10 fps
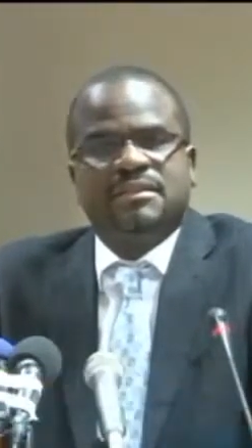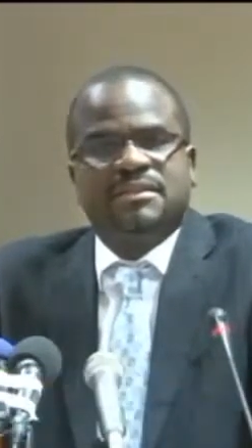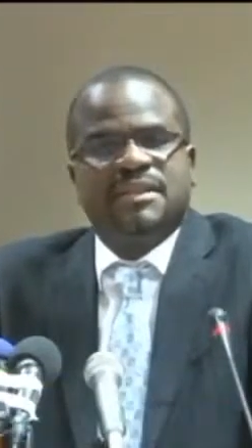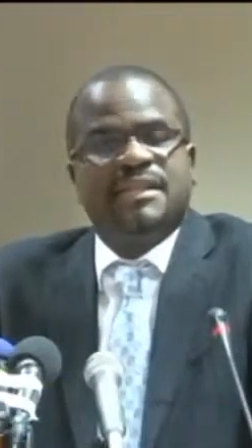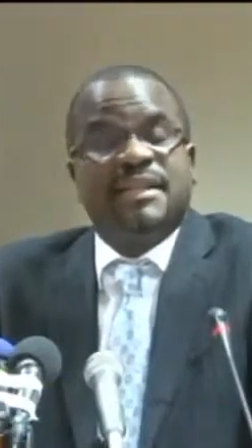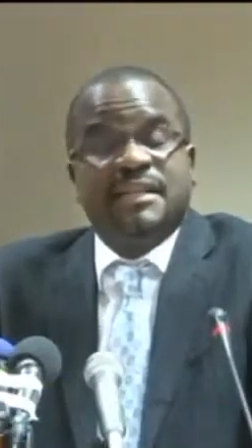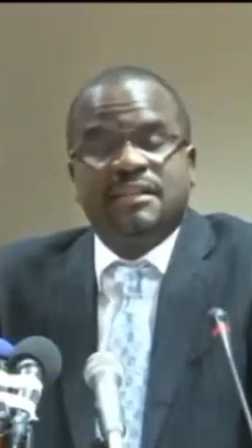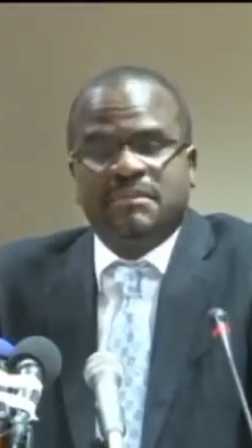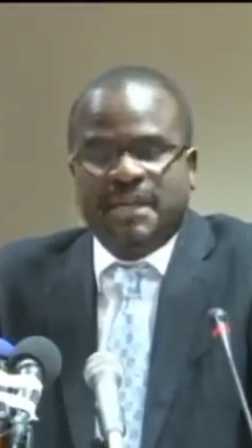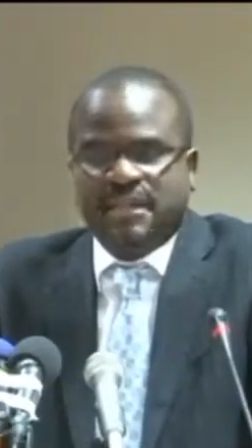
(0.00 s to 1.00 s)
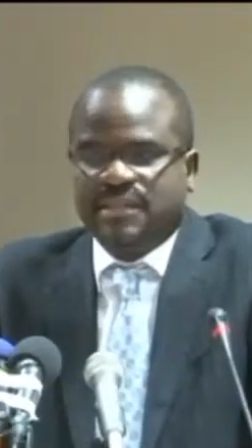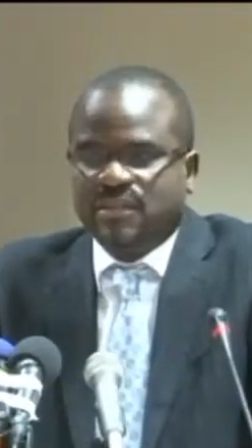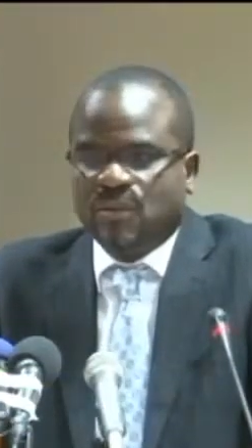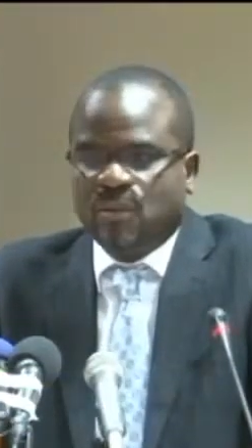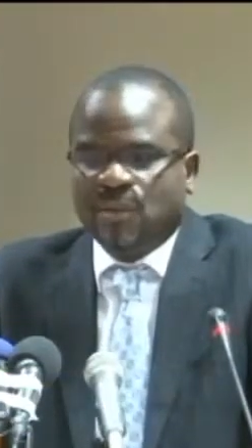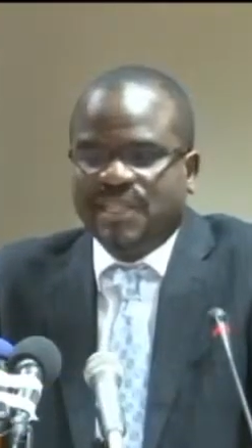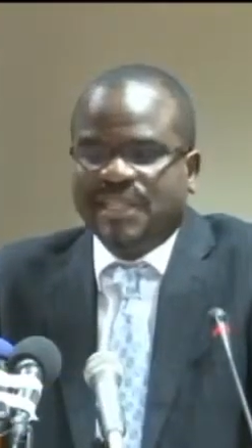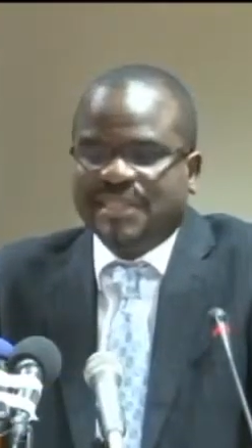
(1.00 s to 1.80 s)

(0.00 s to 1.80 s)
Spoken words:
to the illegal market or the